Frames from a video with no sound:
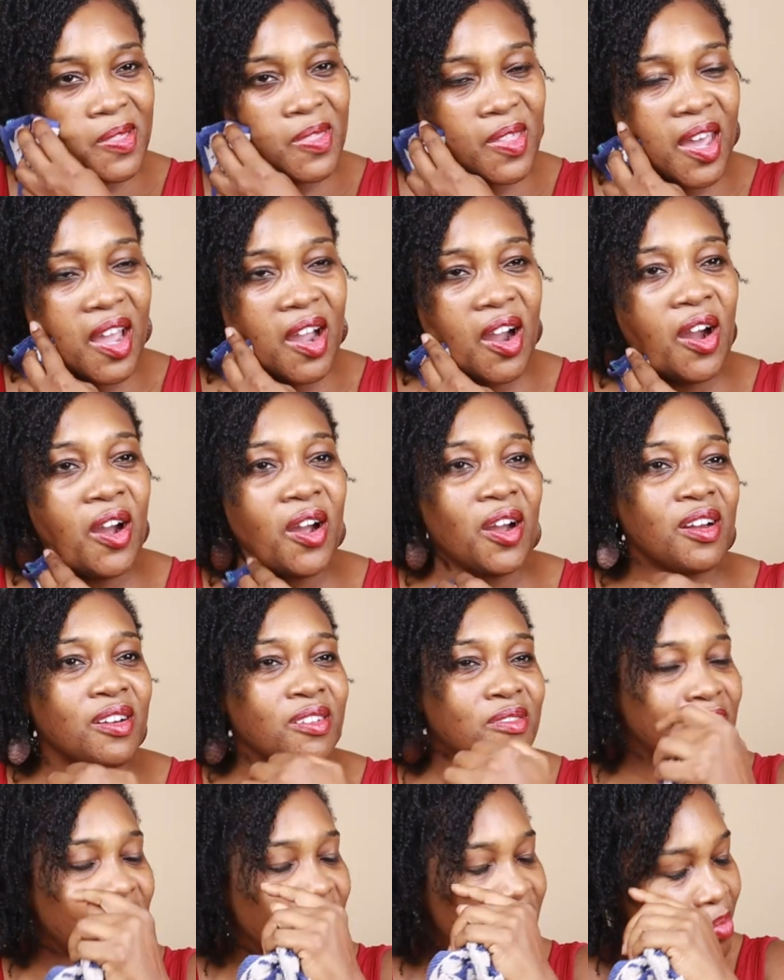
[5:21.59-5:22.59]
They
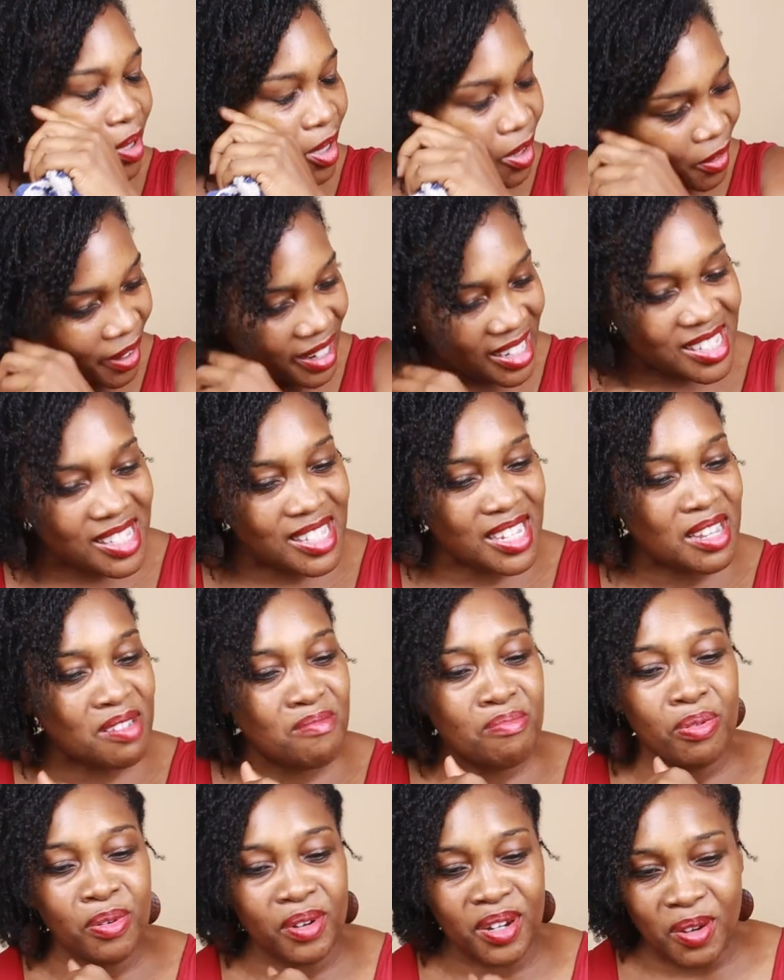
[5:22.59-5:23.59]
are
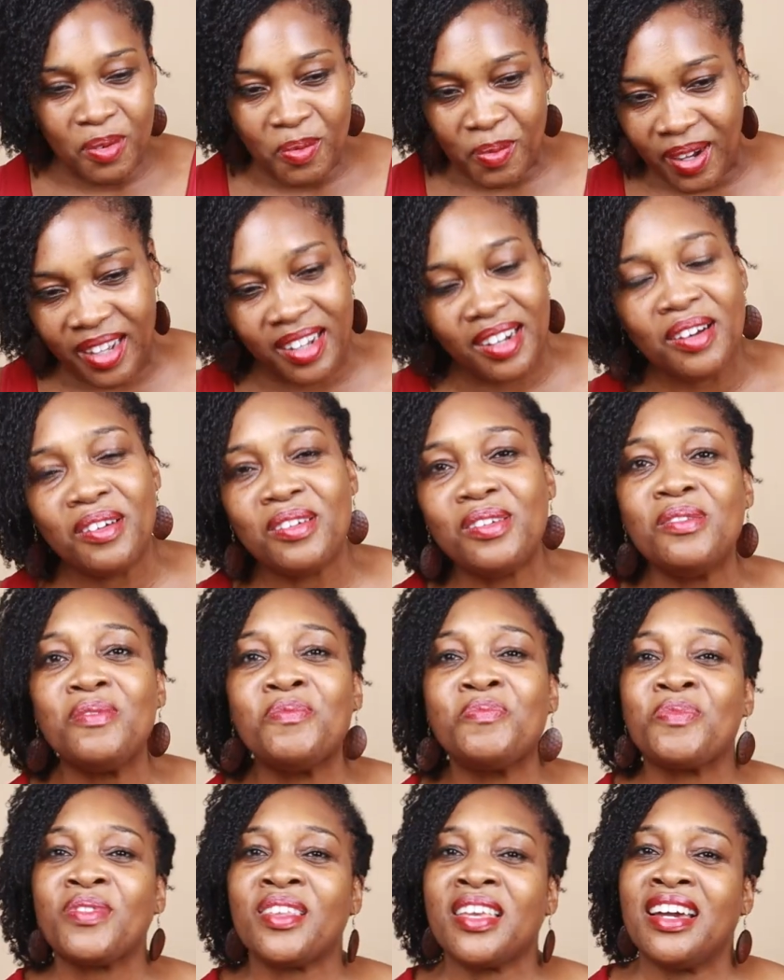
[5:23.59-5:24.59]
progressing pretty well.